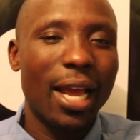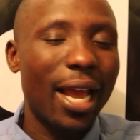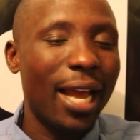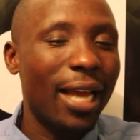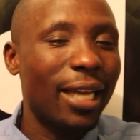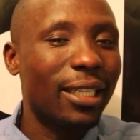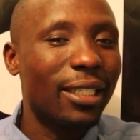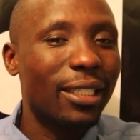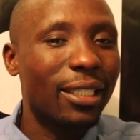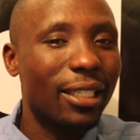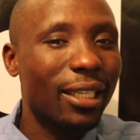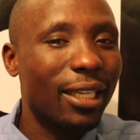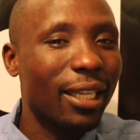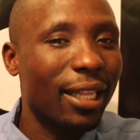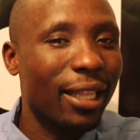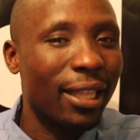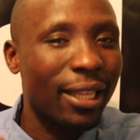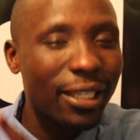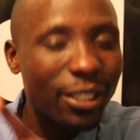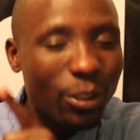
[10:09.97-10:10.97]
And
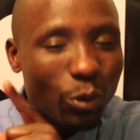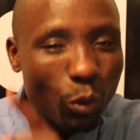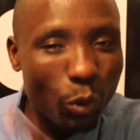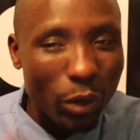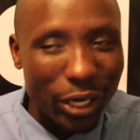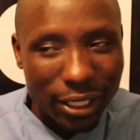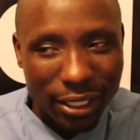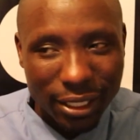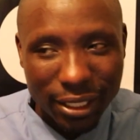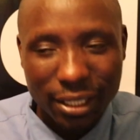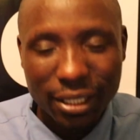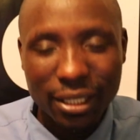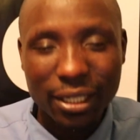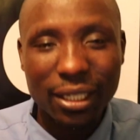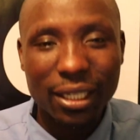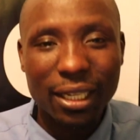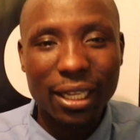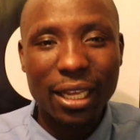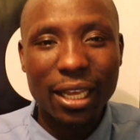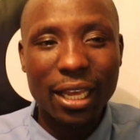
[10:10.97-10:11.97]
this
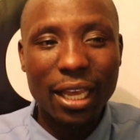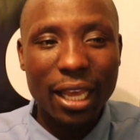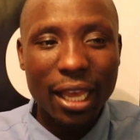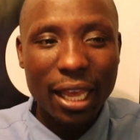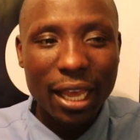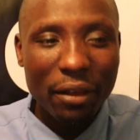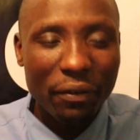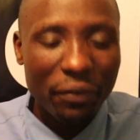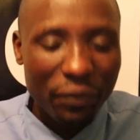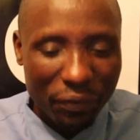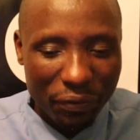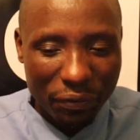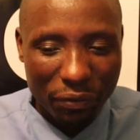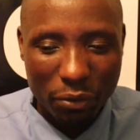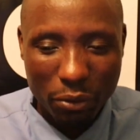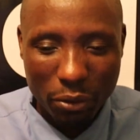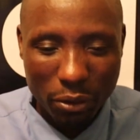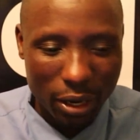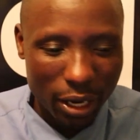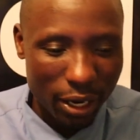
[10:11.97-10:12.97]
West, if
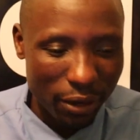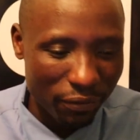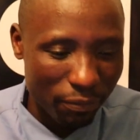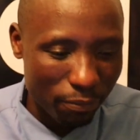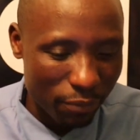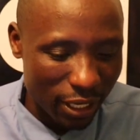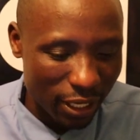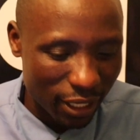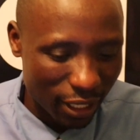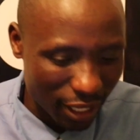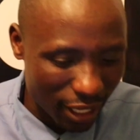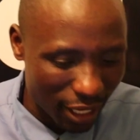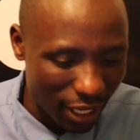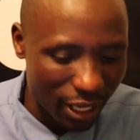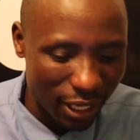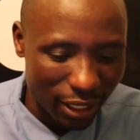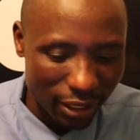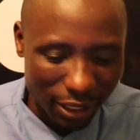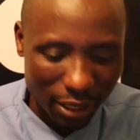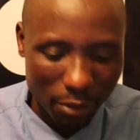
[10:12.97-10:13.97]
you have been
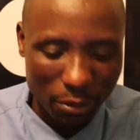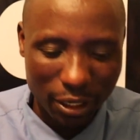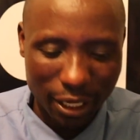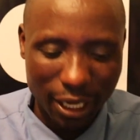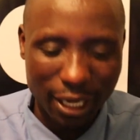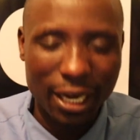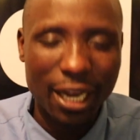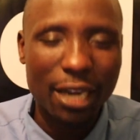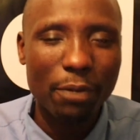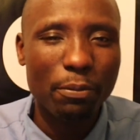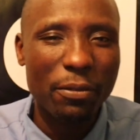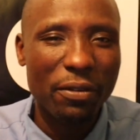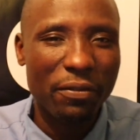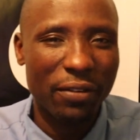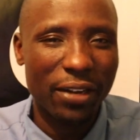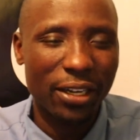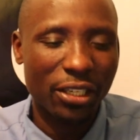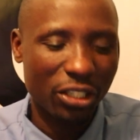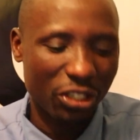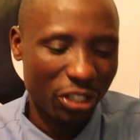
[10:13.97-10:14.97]
keen, someone can help me
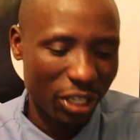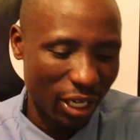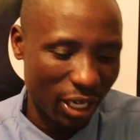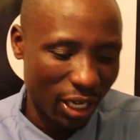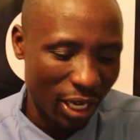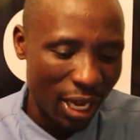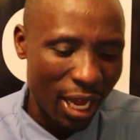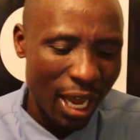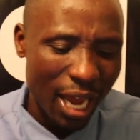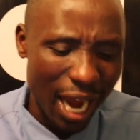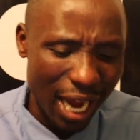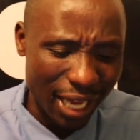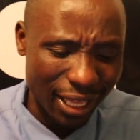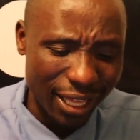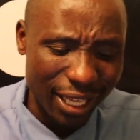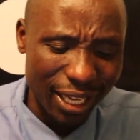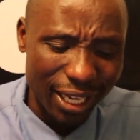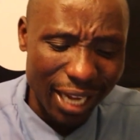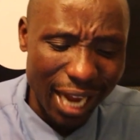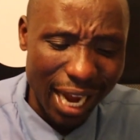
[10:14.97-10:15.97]
fact check. I
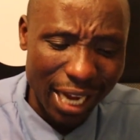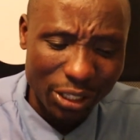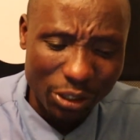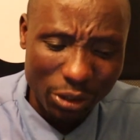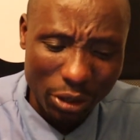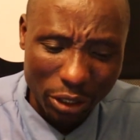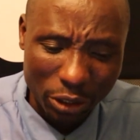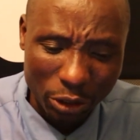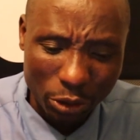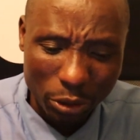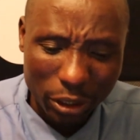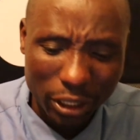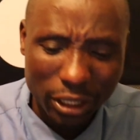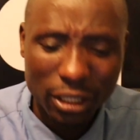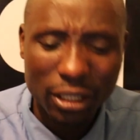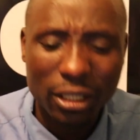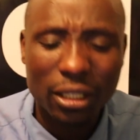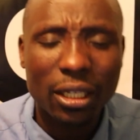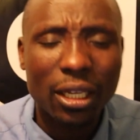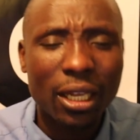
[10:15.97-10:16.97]
think I saw a
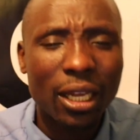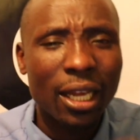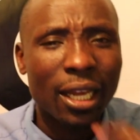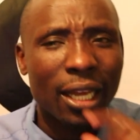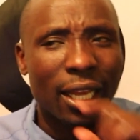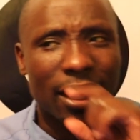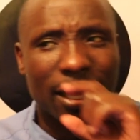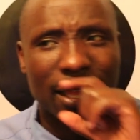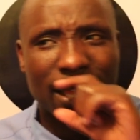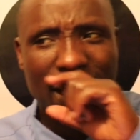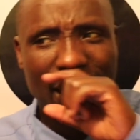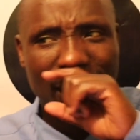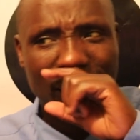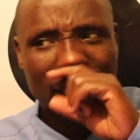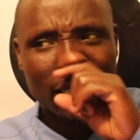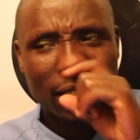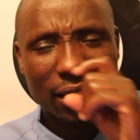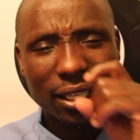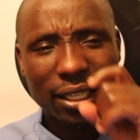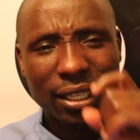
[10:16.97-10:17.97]
tweet
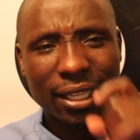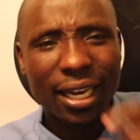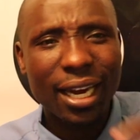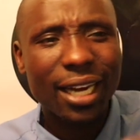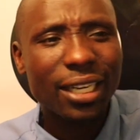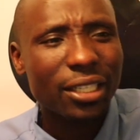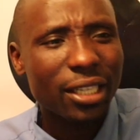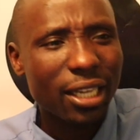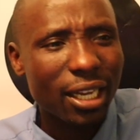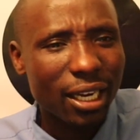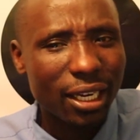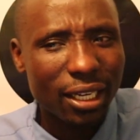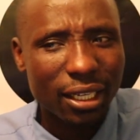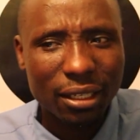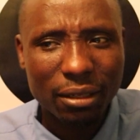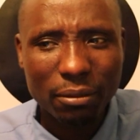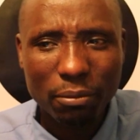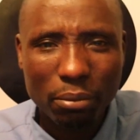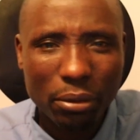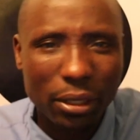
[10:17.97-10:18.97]
that the
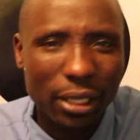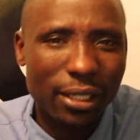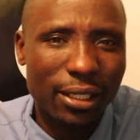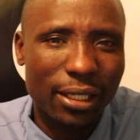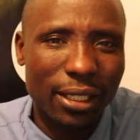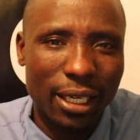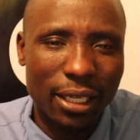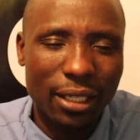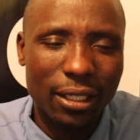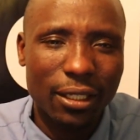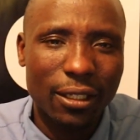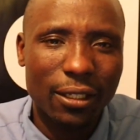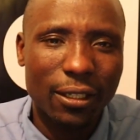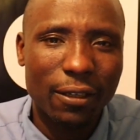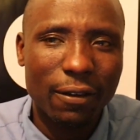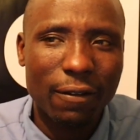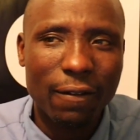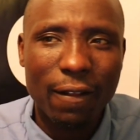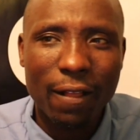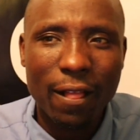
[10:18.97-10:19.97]
Russian president
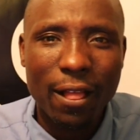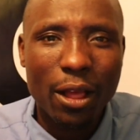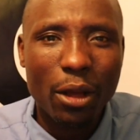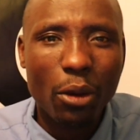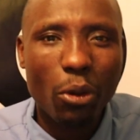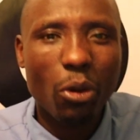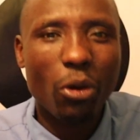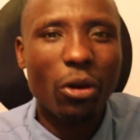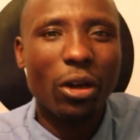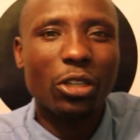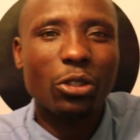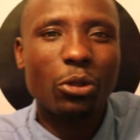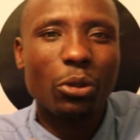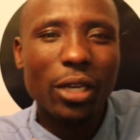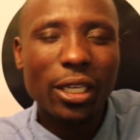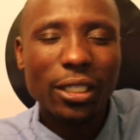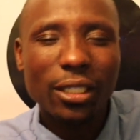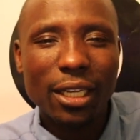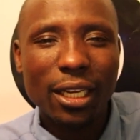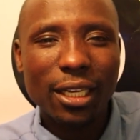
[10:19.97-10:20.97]

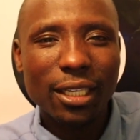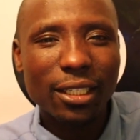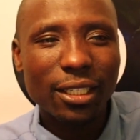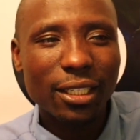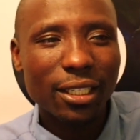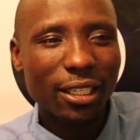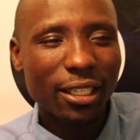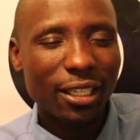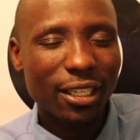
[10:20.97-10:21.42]
congratulated